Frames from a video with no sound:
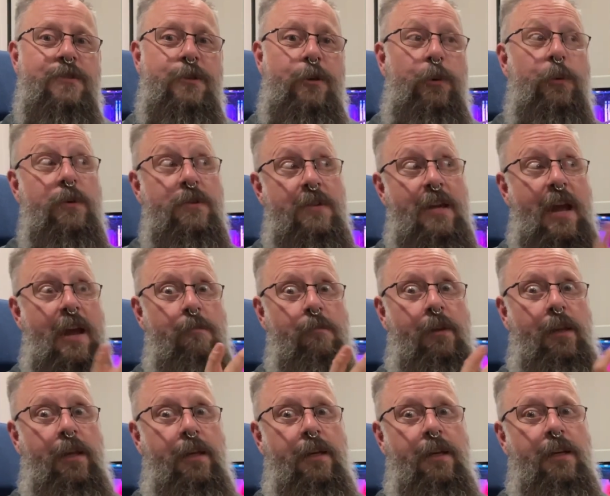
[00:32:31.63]
So it was
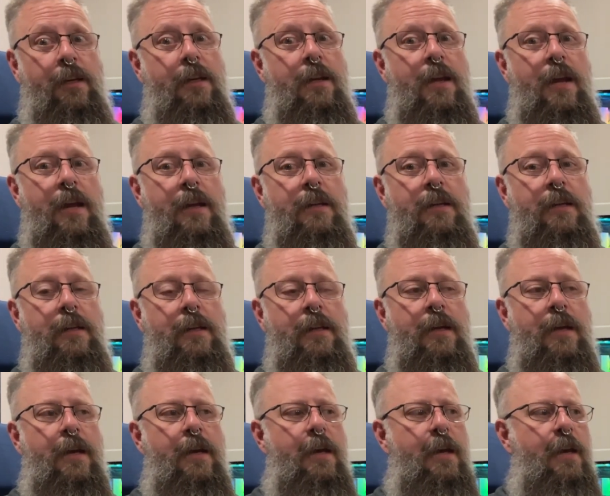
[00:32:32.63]
emulating an
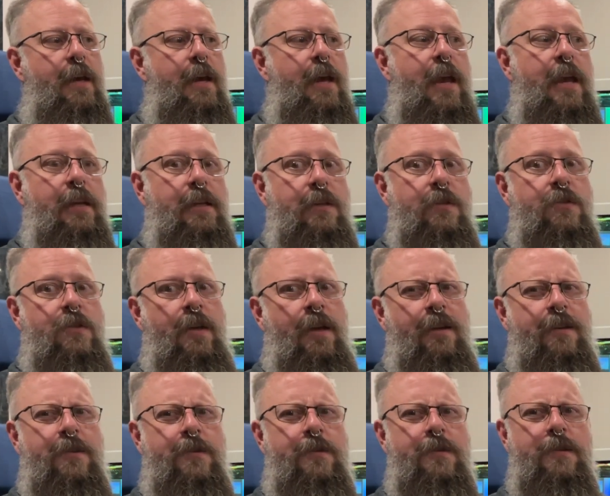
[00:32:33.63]

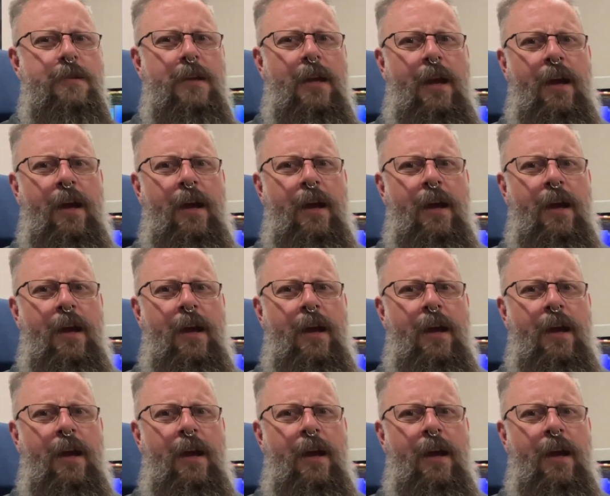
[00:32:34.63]
86,